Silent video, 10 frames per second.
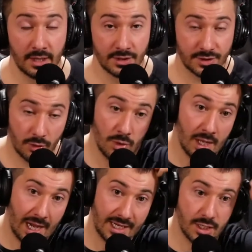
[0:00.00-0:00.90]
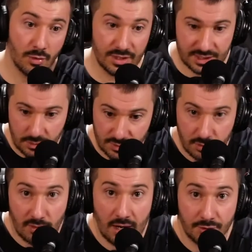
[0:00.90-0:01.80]
So I noticed it was
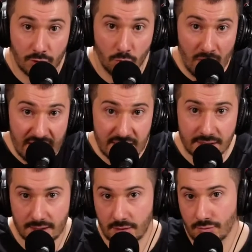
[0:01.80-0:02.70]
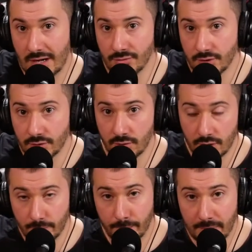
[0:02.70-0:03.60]
around her waist and around
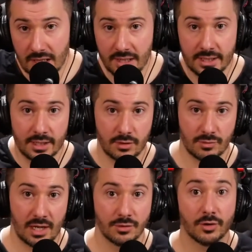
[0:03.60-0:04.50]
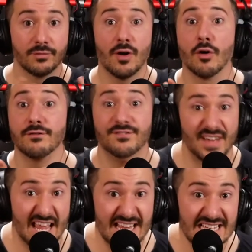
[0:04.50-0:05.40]
her butt and around her
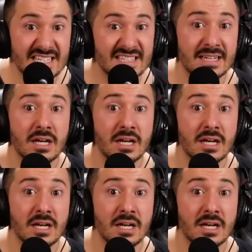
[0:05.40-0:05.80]
face,